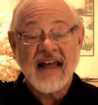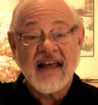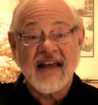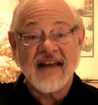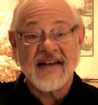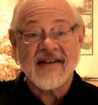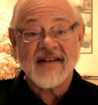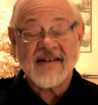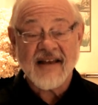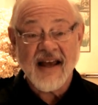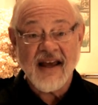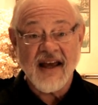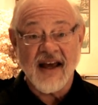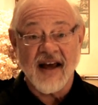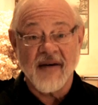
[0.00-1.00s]
in
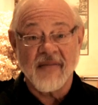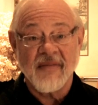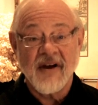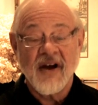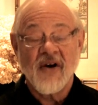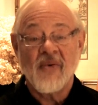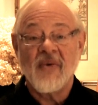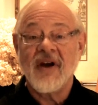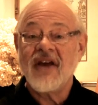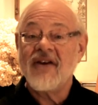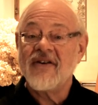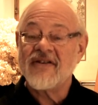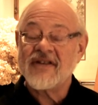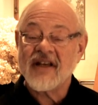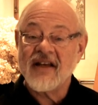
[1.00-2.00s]
SAM we
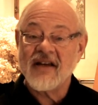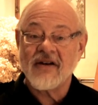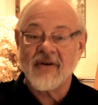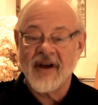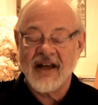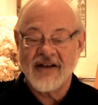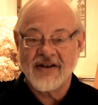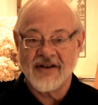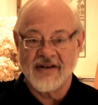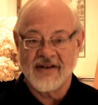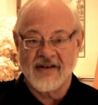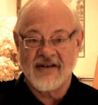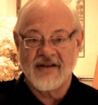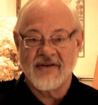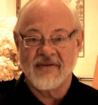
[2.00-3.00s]
use
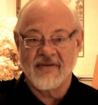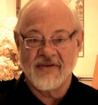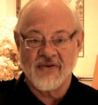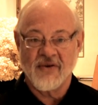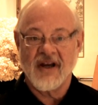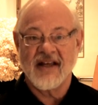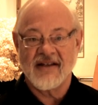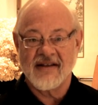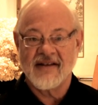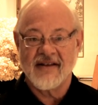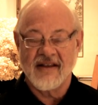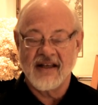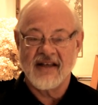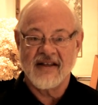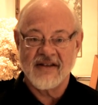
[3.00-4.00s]
iterations to address
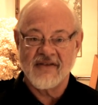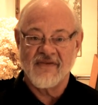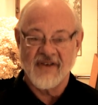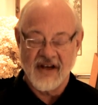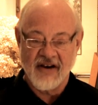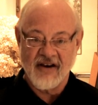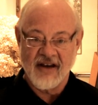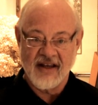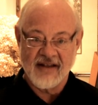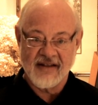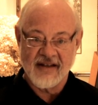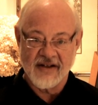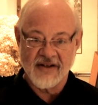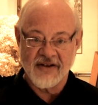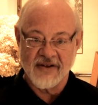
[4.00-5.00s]
these
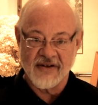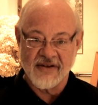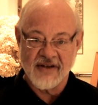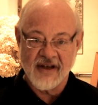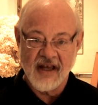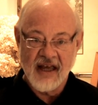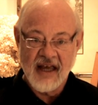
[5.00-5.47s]
various issues.